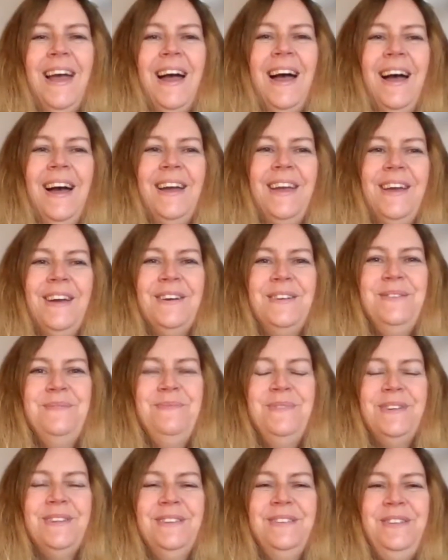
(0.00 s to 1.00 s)
I
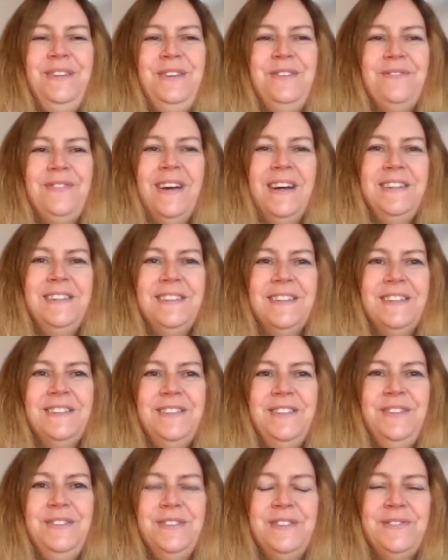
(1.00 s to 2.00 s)
hope you found
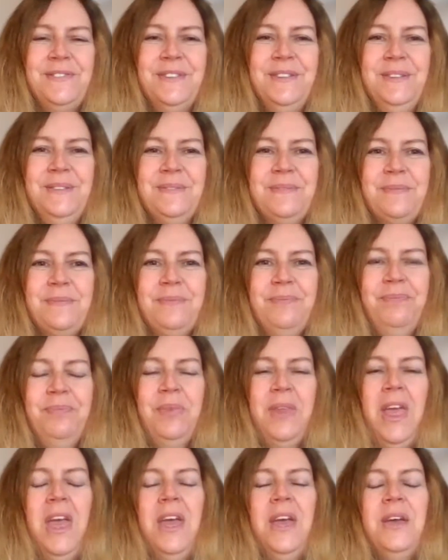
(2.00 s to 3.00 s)
that useful.
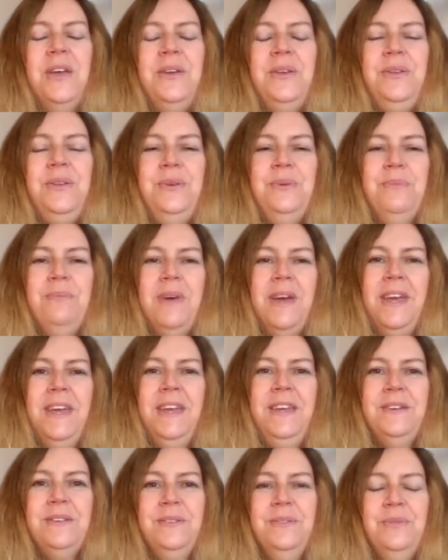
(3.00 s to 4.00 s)
You
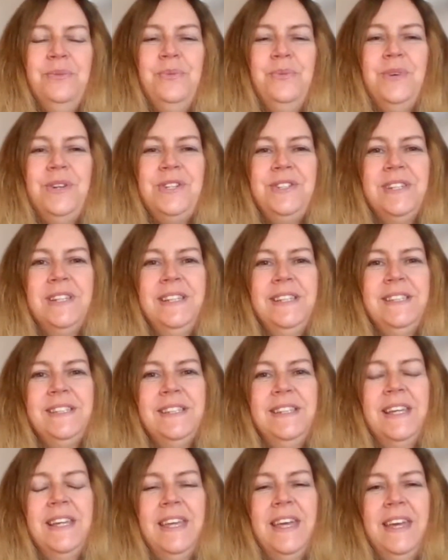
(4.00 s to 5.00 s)
may wish to
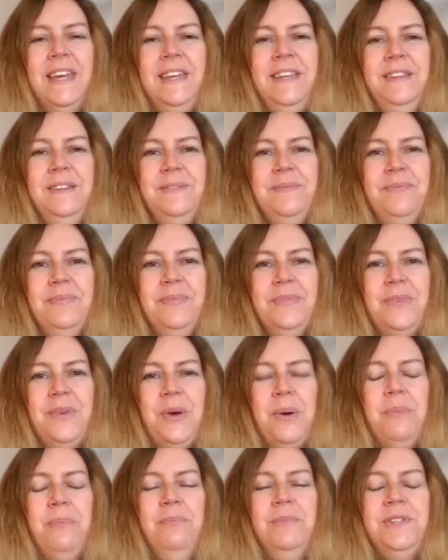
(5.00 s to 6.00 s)
listen again,
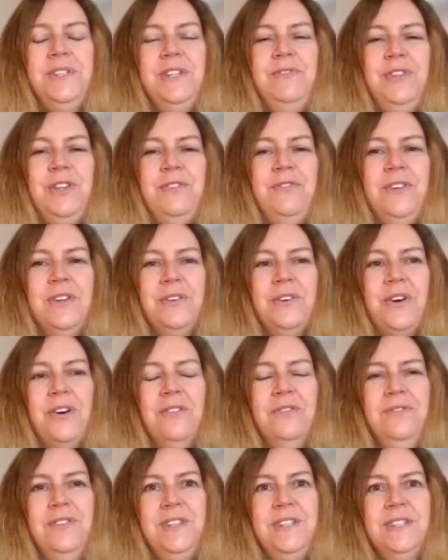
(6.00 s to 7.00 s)
but if you feel
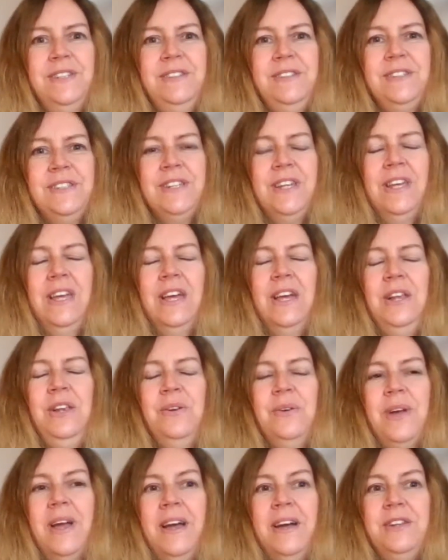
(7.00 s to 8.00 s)
confident,
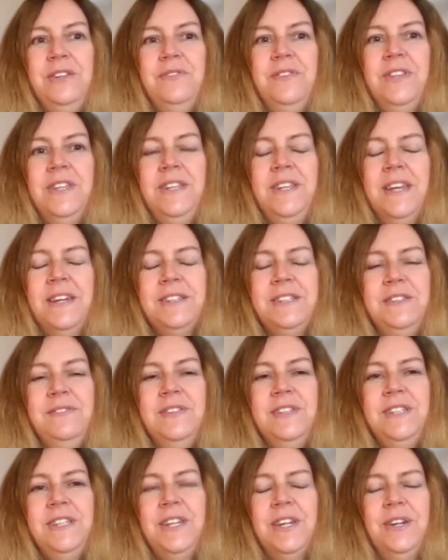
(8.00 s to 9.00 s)
look out for the next
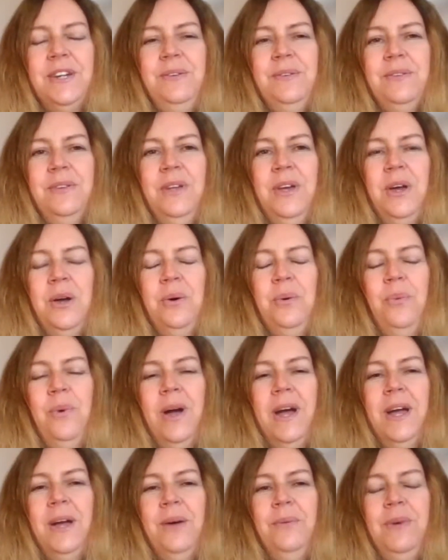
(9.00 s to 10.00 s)
video
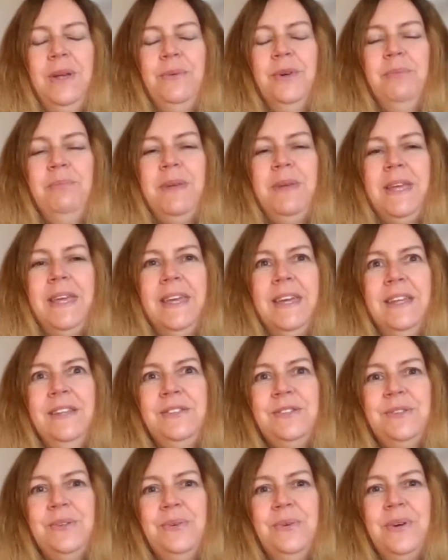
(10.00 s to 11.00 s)
where we will
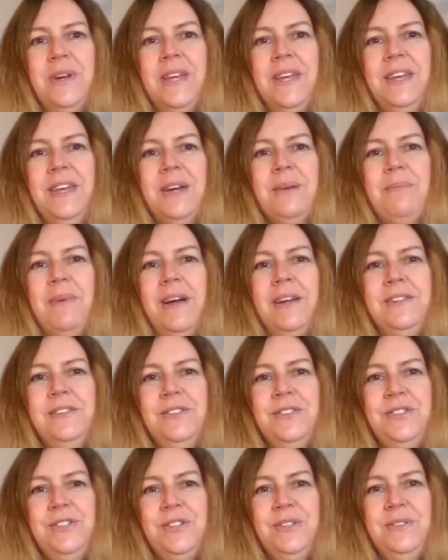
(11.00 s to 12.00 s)
begin talking about
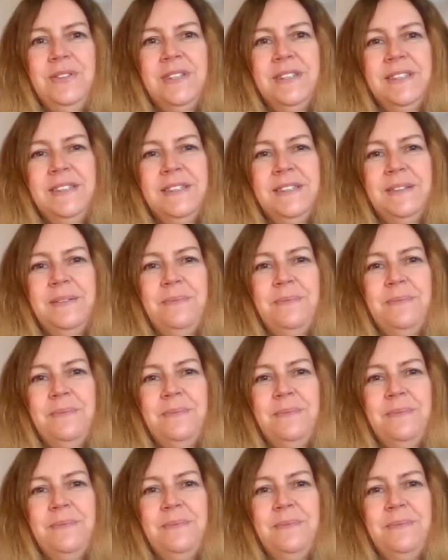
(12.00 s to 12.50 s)
the Tudors.